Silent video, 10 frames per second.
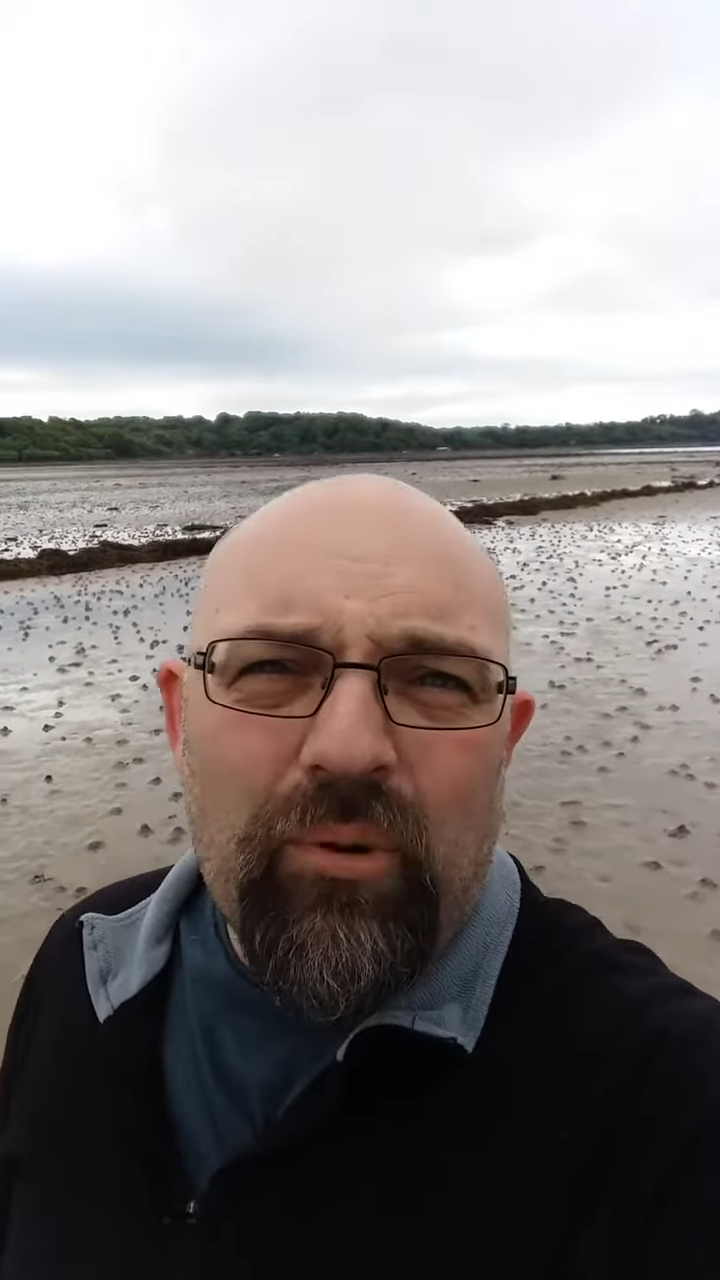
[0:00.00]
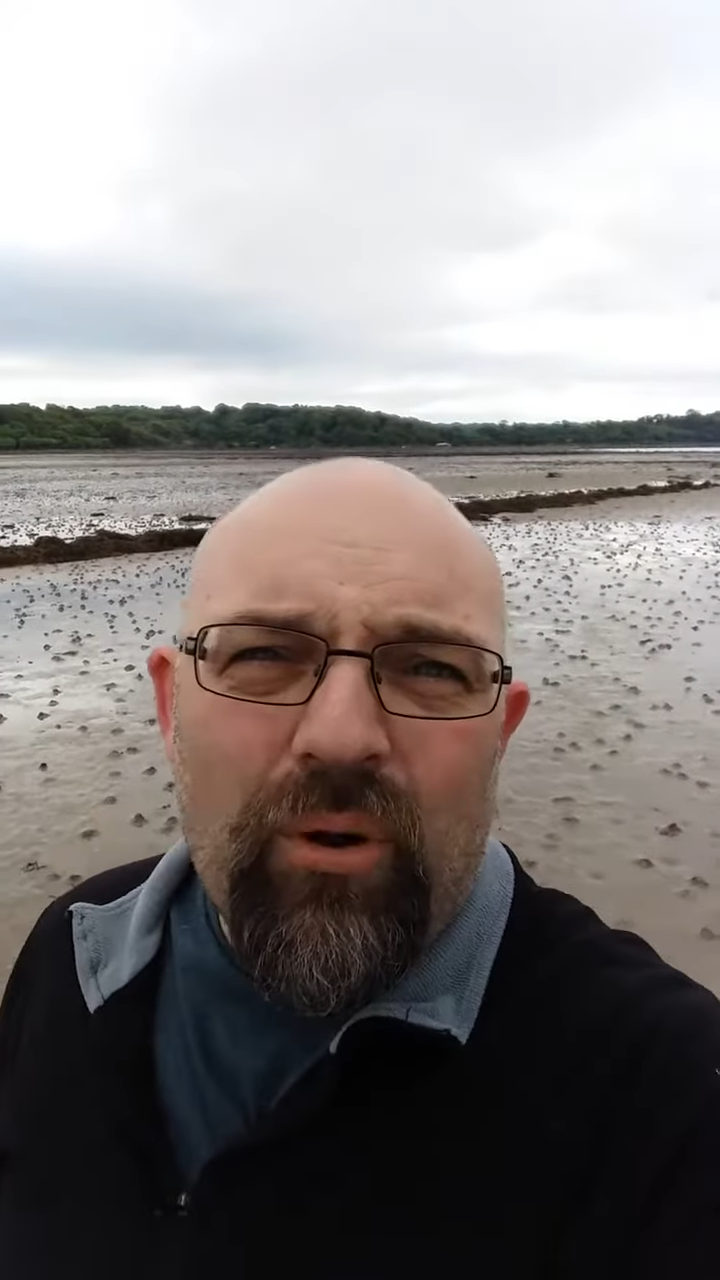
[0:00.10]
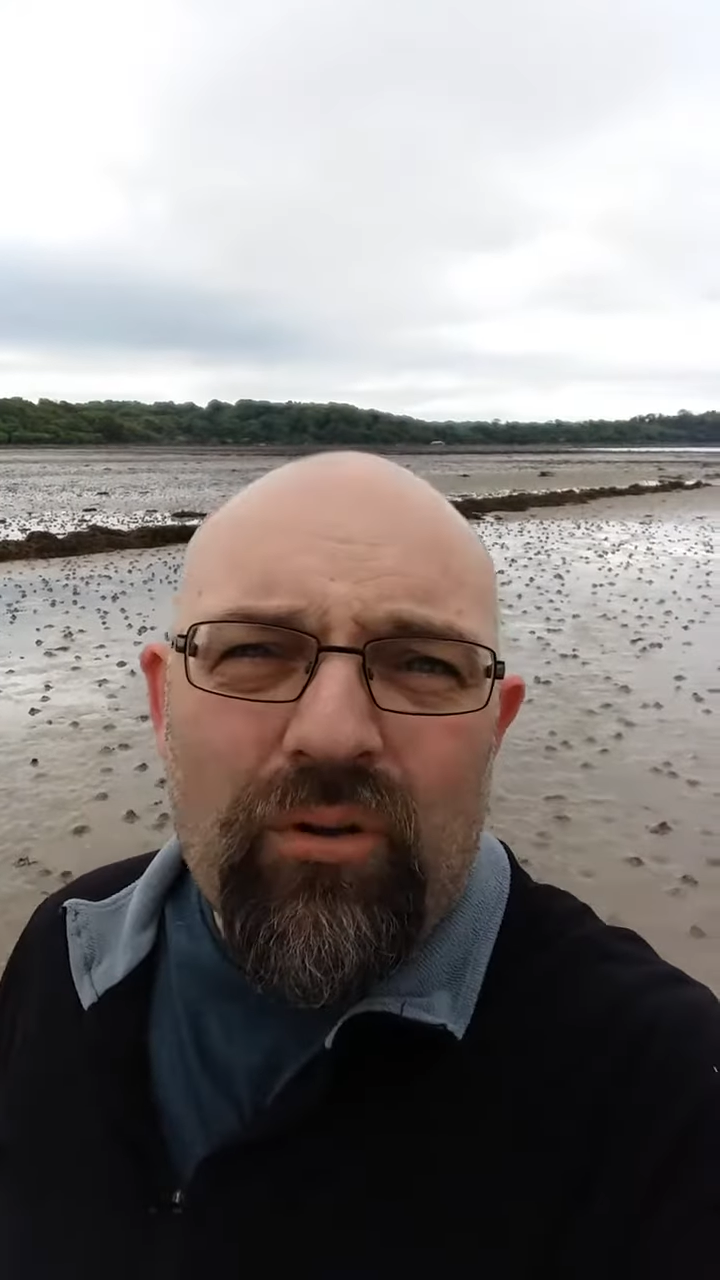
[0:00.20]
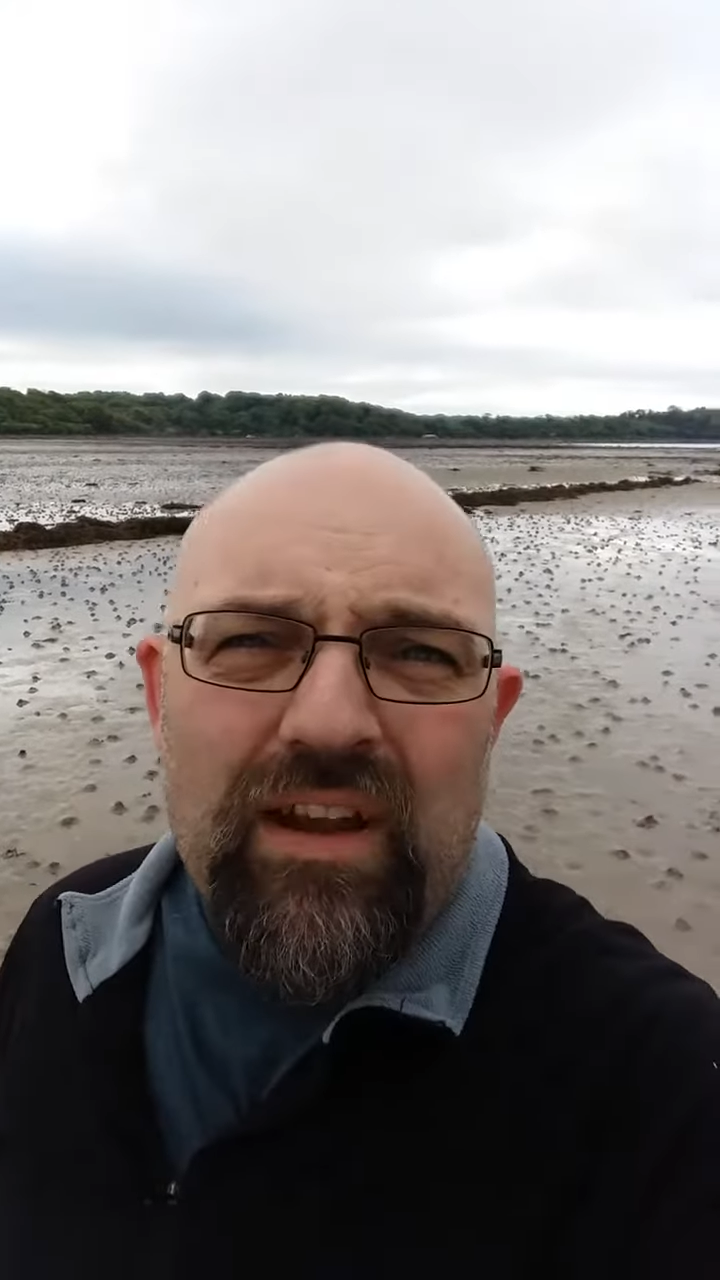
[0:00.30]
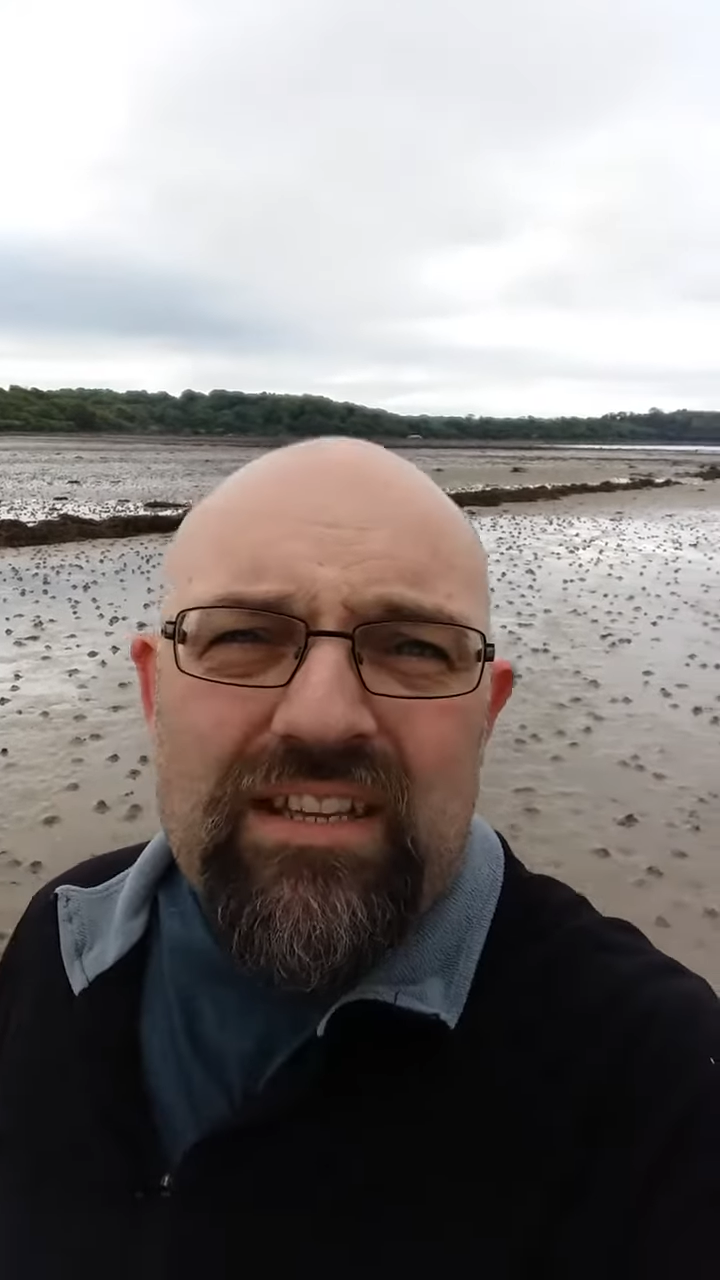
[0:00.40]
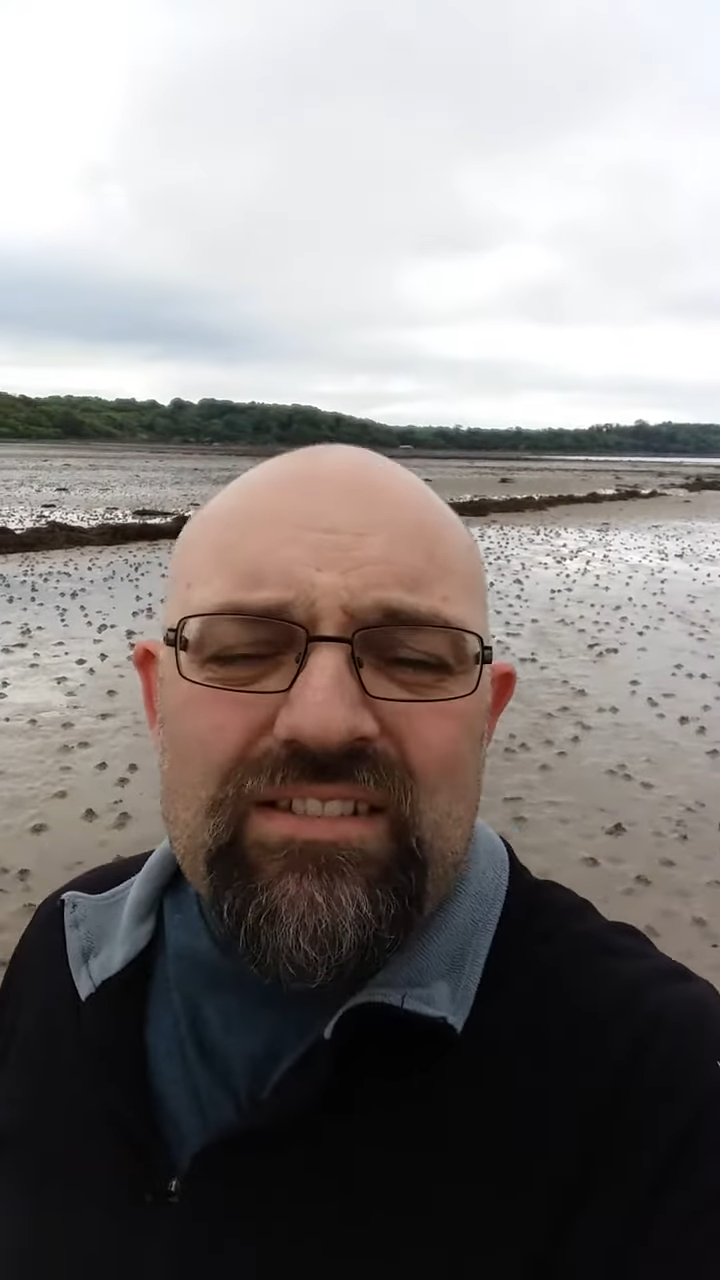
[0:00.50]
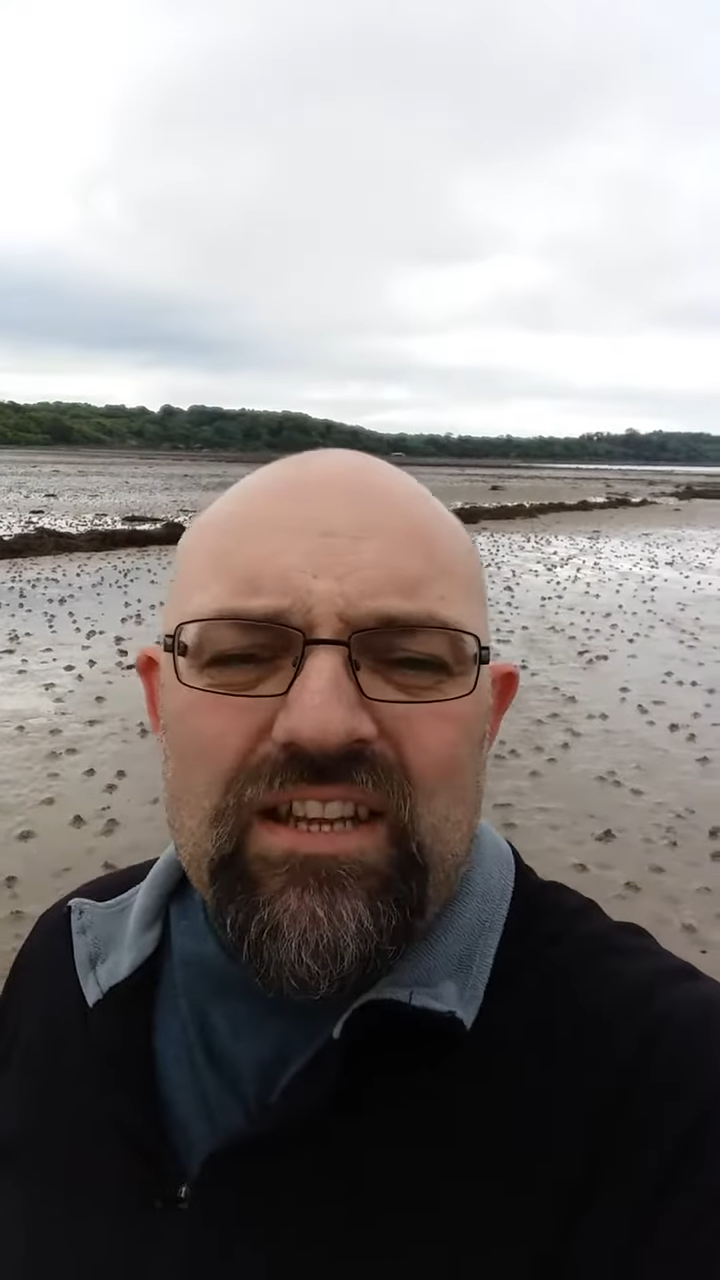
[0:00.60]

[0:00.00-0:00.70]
Paul writes,